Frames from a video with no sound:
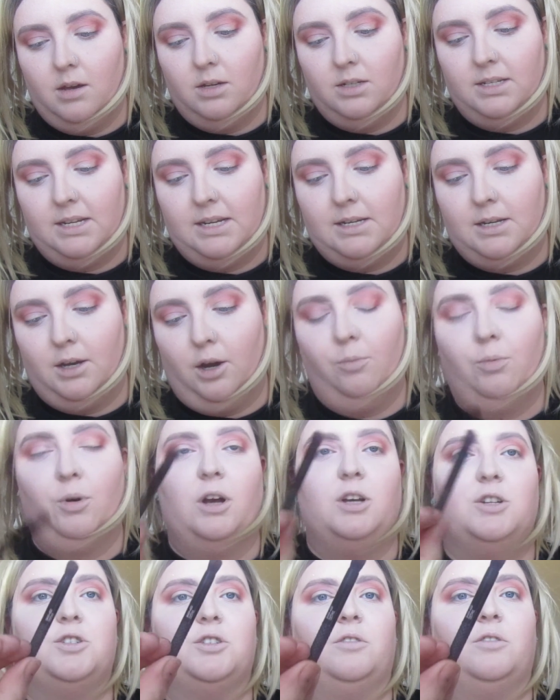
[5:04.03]
detail
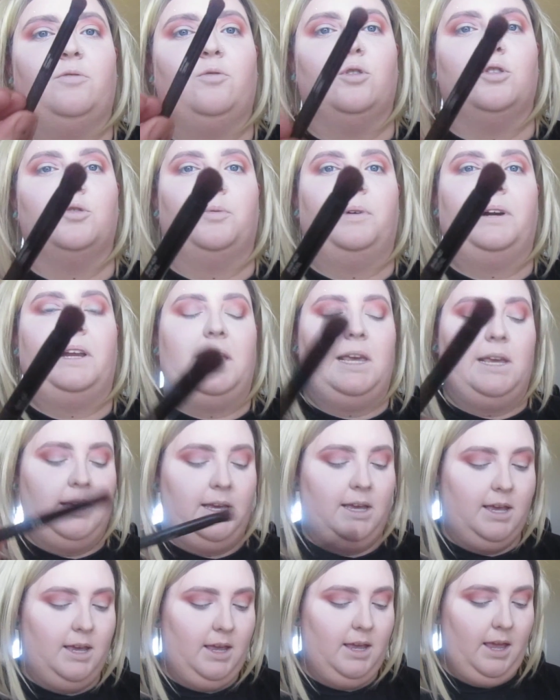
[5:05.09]
brush, the 420,
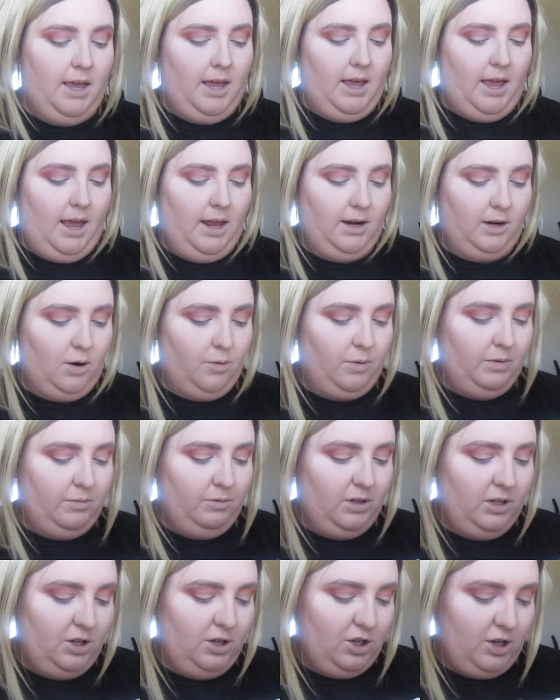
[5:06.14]
and go in with
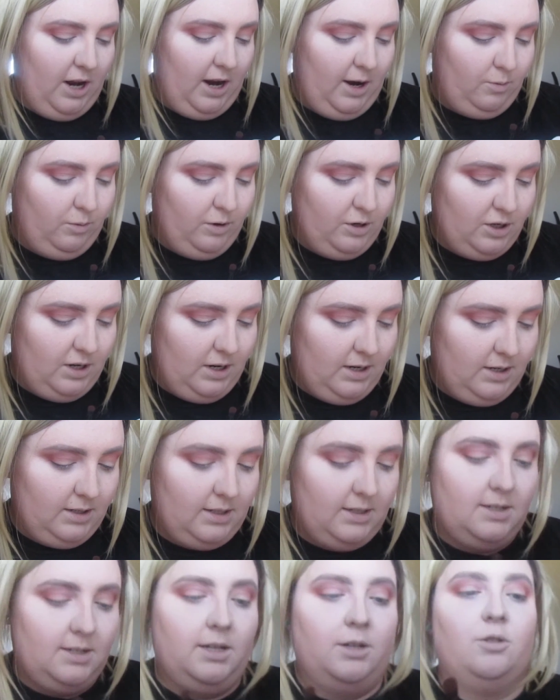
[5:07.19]
this shade, which is
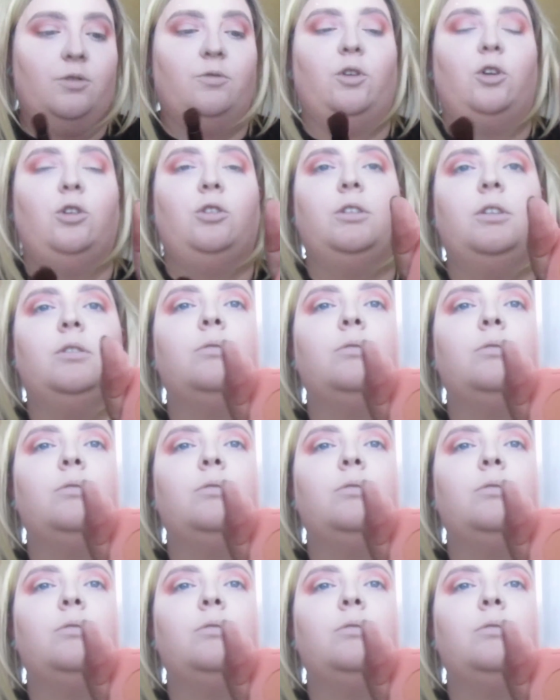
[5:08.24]
Centerfold,